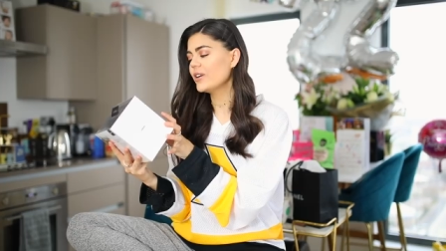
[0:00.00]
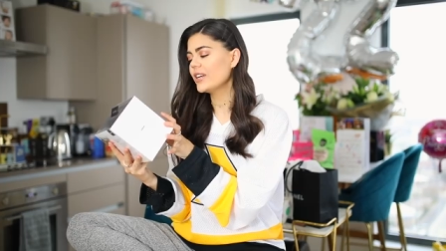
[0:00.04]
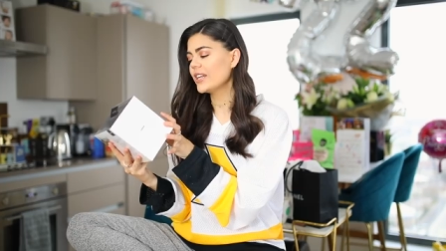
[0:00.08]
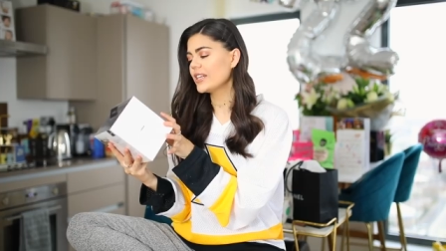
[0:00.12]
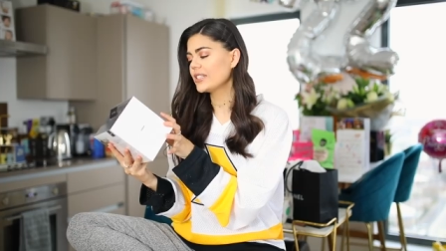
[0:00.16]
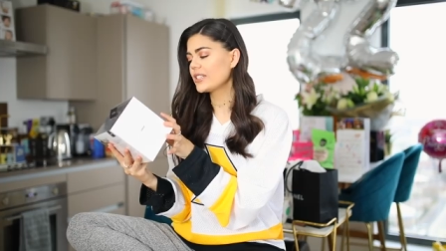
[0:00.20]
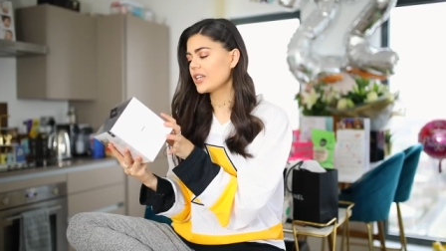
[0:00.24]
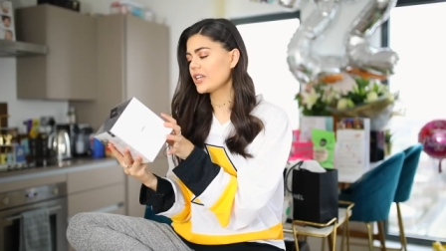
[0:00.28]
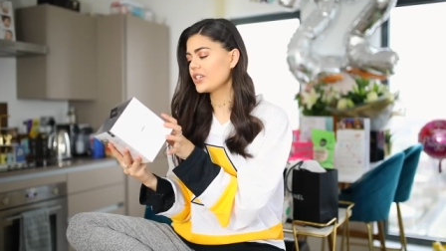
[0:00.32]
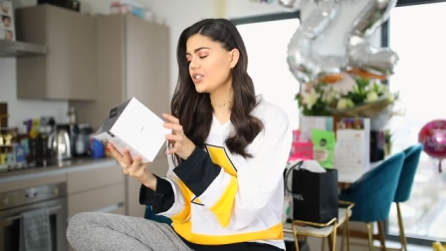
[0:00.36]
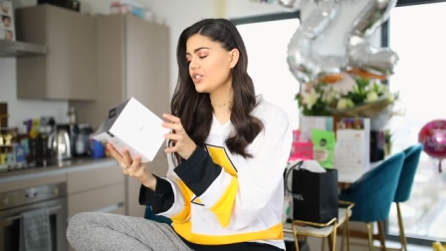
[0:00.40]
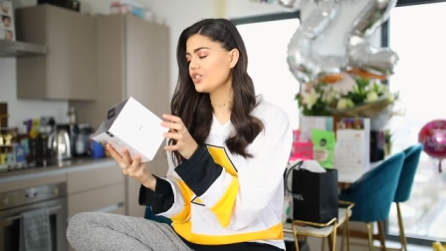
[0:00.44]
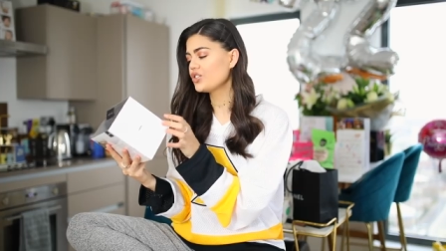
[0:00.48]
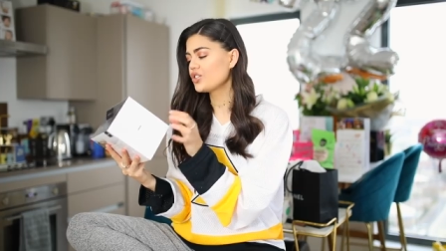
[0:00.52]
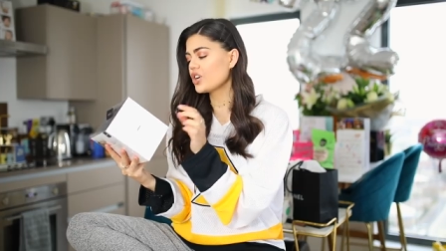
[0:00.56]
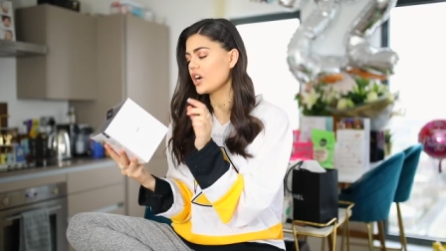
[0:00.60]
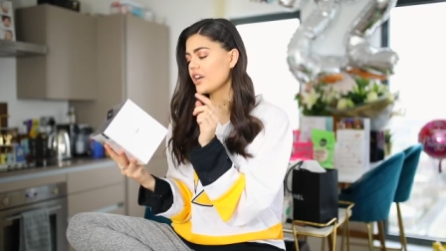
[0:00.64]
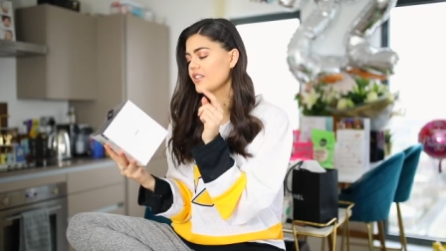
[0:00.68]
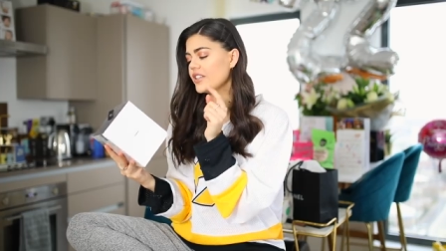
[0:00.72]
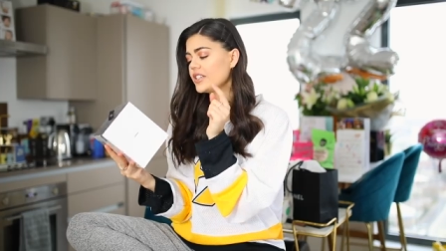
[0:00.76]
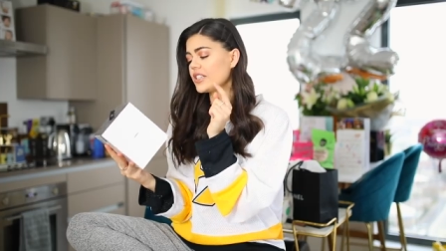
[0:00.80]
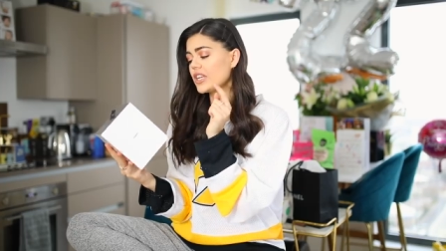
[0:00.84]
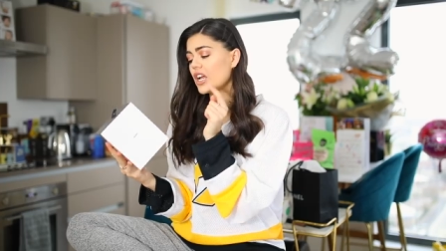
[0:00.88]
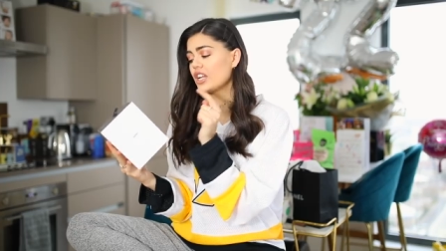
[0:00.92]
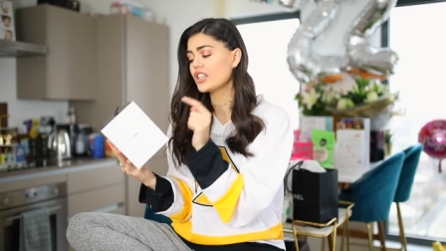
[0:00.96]
really excited to
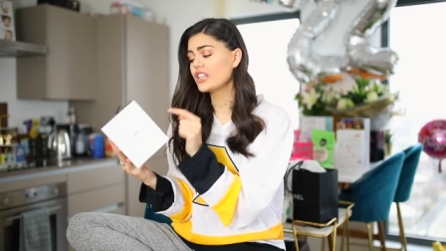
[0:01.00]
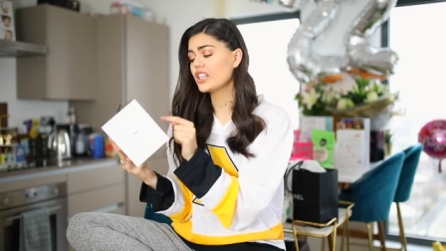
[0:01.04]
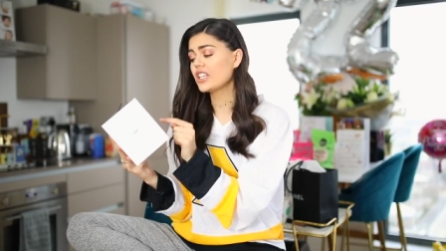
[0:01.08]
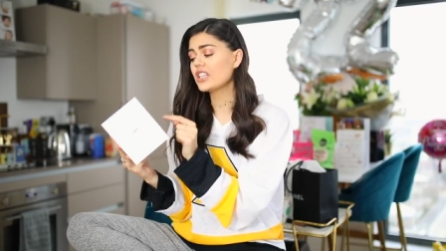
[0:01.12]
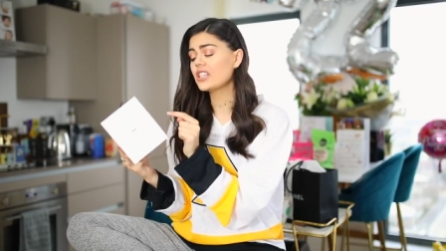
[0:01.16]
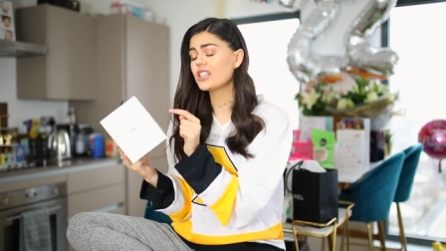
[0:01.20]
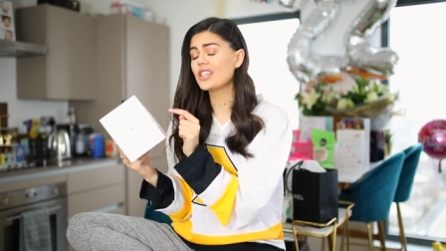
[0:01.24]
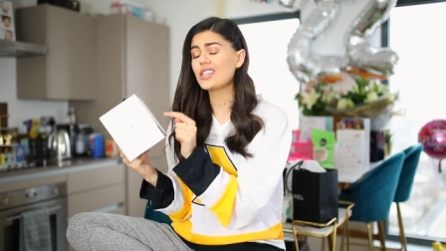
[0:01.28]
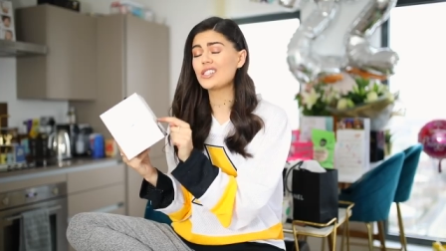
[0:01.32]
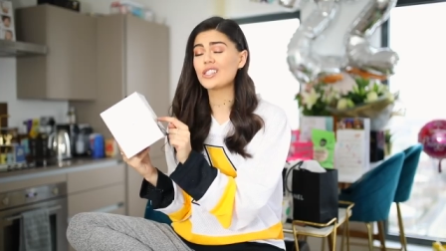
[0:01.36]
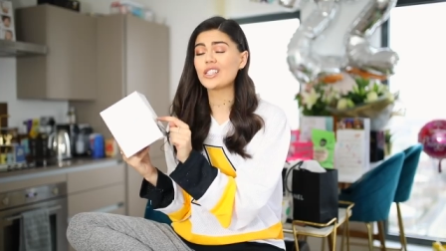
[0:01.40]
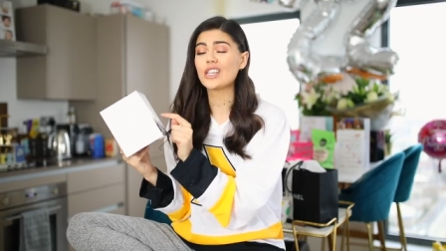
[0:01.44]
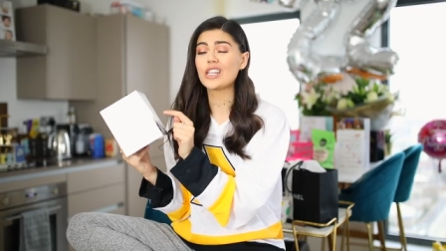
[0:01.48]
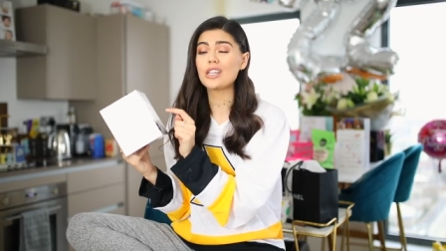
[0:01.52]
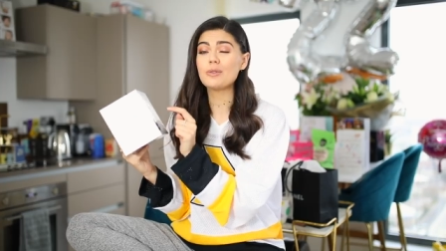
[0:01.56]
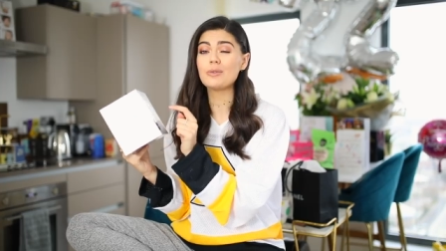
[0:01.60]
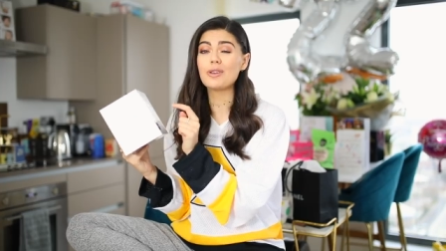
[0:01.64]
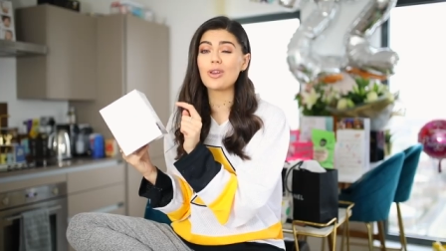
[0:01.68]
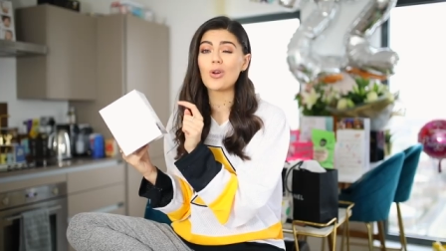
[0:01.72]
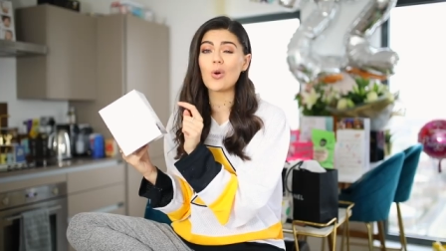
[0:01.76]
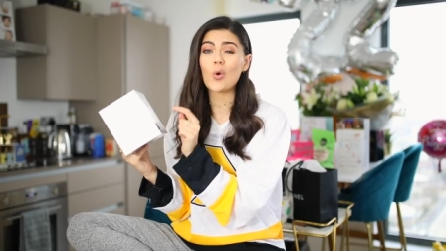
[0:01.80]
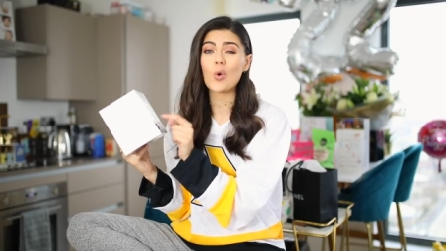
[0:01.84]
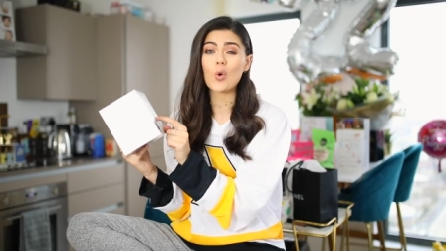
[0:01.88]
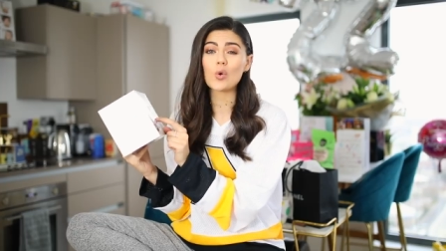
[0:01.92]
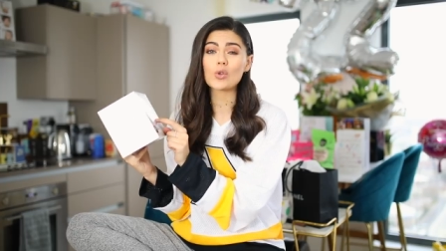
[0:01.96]
try these. I think these are gonna
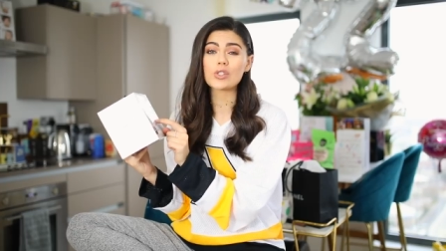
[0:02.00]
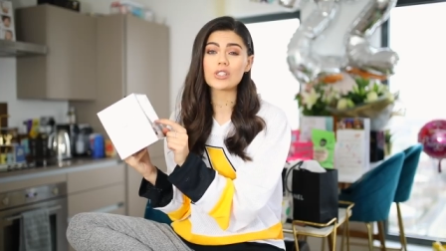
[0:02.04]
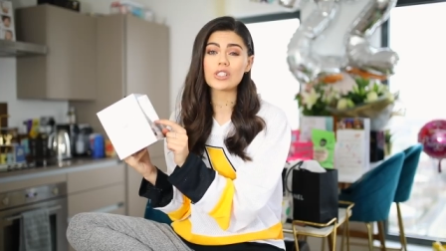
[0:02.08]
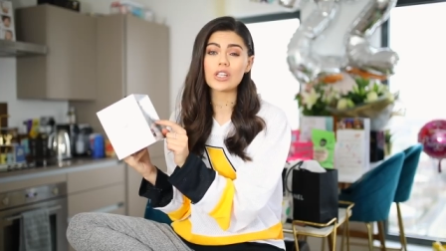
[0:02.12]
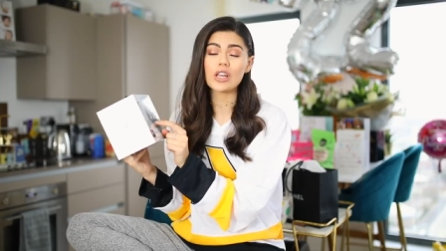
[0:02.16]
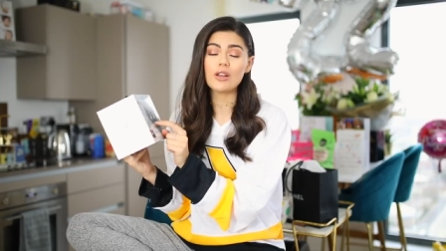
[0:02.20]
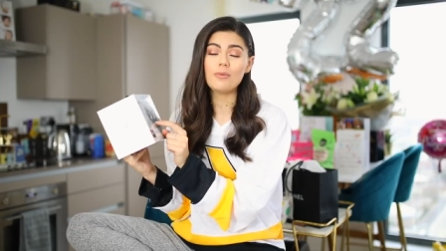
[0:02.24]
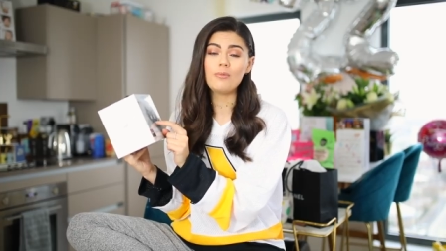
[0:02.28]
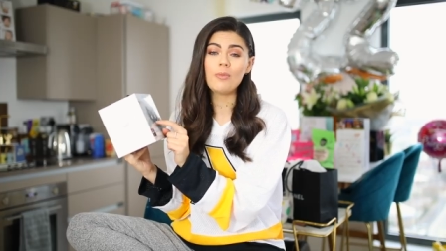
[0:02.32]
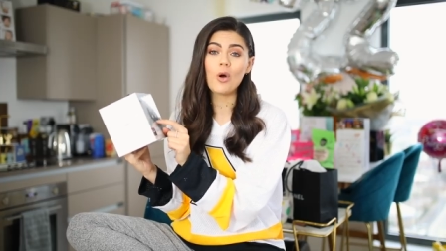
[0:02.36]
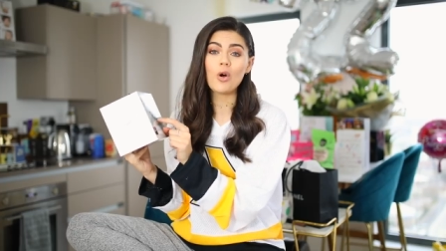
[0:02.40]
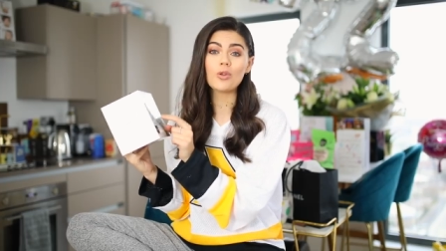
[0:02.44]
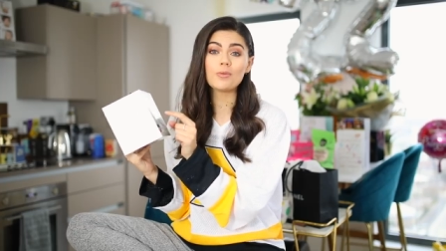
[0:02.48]
be awesome